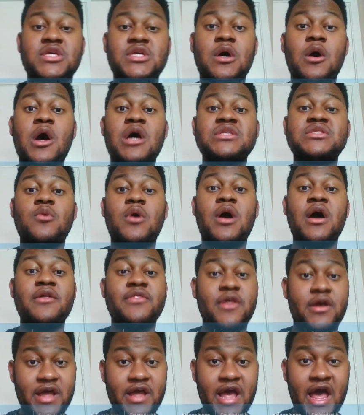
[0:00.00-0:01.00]
So
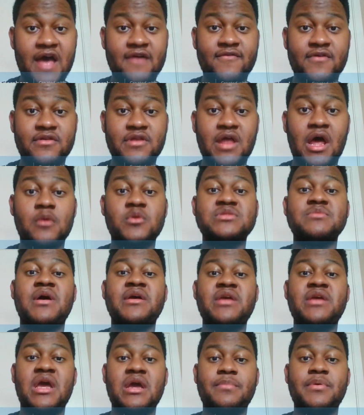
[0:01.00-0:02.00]
HawkSquad, there you have it. That was
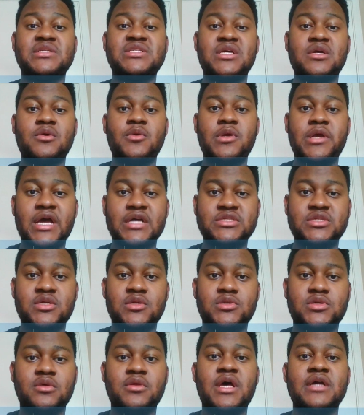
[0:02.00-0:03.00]
my gameplay trailer
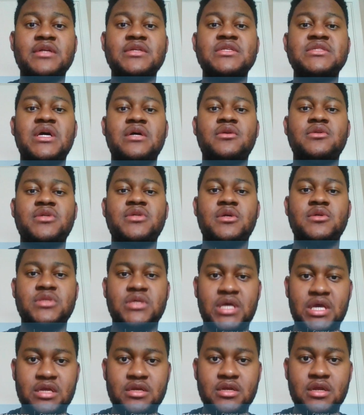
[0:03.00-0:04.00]
reaction to Legend of Zelda
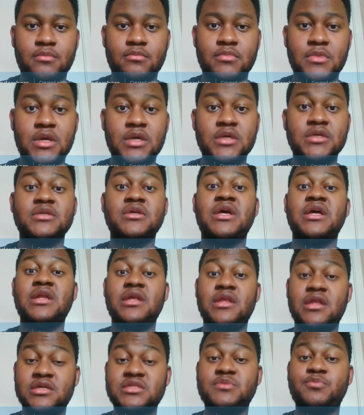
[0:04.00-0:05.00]
Tears of Kingdom.
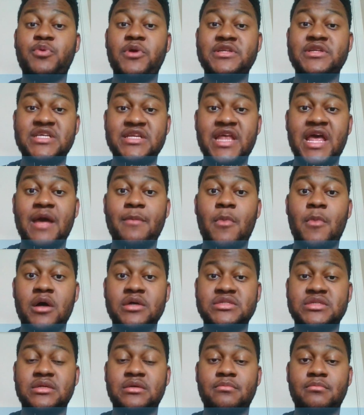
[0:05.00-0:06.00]
And it looks pretty damn
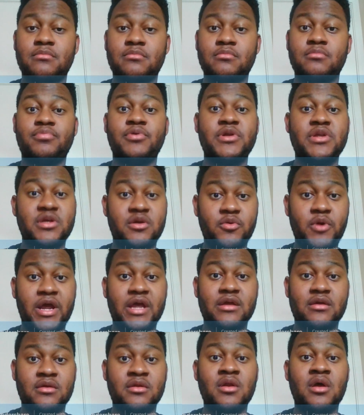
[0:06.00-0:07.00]
awesome. Pretty
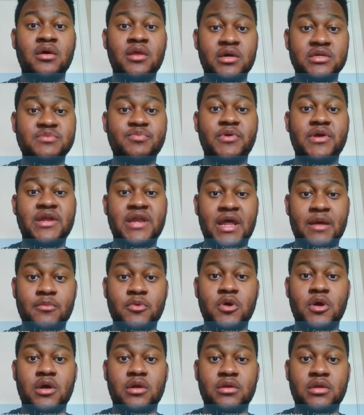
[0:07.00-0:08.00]
great. You know, it looks pretty
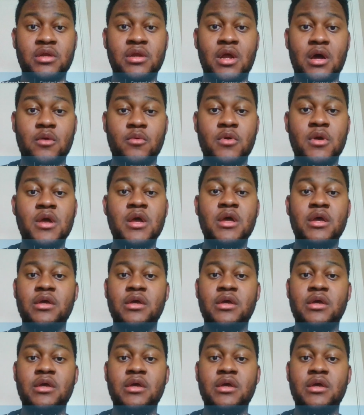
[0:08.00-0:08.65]
damn good, you know.